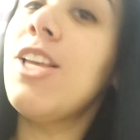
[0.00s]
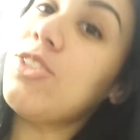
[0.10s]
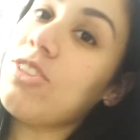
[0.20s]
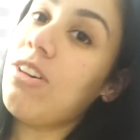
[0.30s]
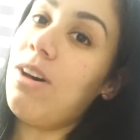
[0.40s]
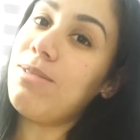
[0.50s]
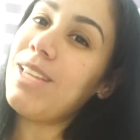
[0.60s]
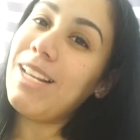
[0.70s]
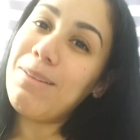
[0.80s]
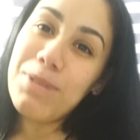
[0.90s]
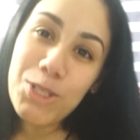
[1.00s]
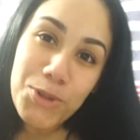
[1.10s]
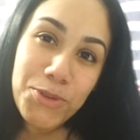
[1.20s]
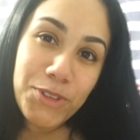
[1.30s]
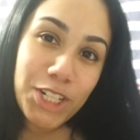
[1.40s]
So I was like, let me
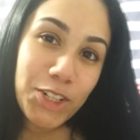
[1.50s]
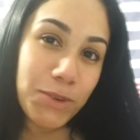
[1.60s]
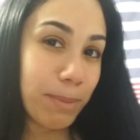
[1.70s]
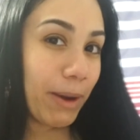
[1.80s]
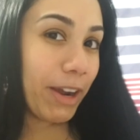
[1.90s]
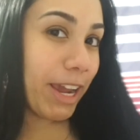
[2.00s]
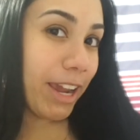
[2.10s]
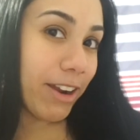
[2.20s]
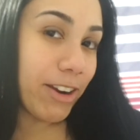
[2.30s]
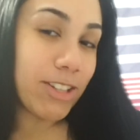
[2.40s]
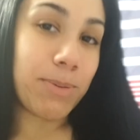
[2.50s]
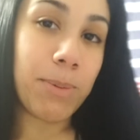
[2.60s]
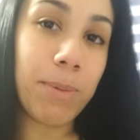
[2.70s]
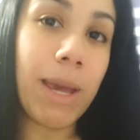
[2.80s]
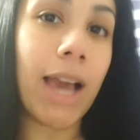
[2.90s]
do a video about hair because
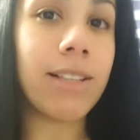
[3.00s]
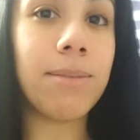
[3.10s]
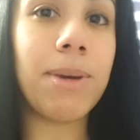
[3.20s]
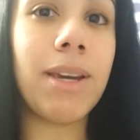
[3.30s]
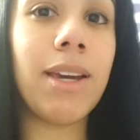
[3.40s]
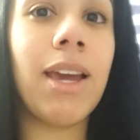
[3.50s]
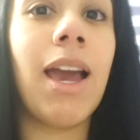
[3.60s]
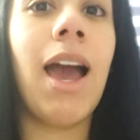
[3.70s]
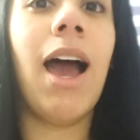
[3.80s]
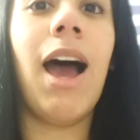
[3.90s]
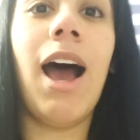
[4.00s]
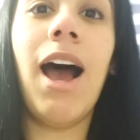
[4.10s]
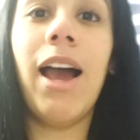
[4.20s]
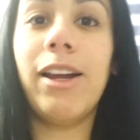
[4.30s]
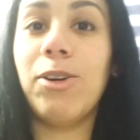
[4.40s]
people be asking me how
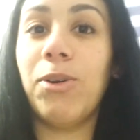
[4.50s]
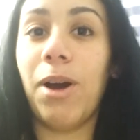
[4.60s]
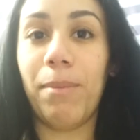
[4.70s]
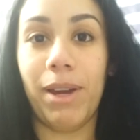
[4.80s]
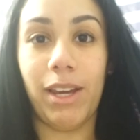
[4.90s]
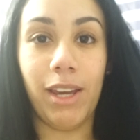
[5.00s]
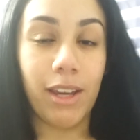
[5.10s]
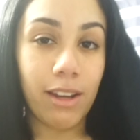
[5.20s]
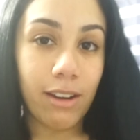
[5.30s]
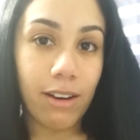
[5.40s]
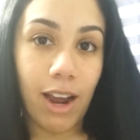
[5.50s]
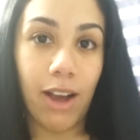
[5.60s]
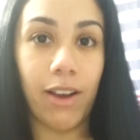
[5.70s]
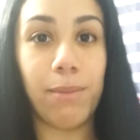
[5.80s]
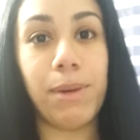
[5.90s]
I grow out my hair,
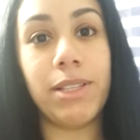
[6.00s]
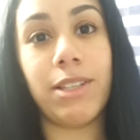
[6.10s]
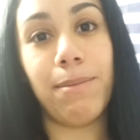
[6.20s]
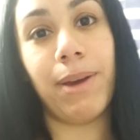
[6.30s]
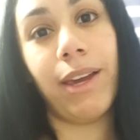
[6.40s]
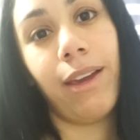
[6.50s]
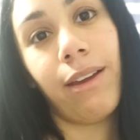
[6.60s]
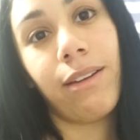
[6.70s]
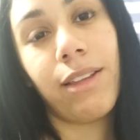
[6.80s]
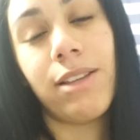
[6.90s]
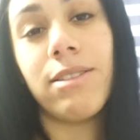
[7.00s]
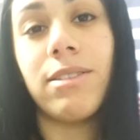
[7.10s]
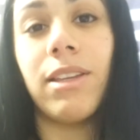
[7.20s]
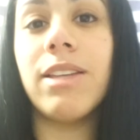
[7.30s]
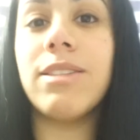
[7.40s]
how I maintain my hair, that it
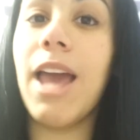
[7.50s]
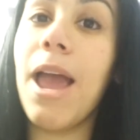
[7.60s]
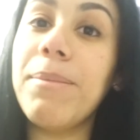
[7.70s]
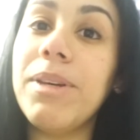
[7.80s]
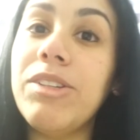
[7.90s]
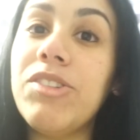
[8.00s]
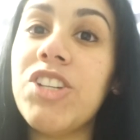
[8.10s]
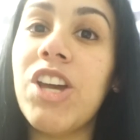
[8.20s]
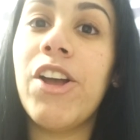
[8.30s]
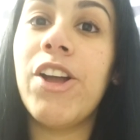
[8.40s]
doesn't get damaged.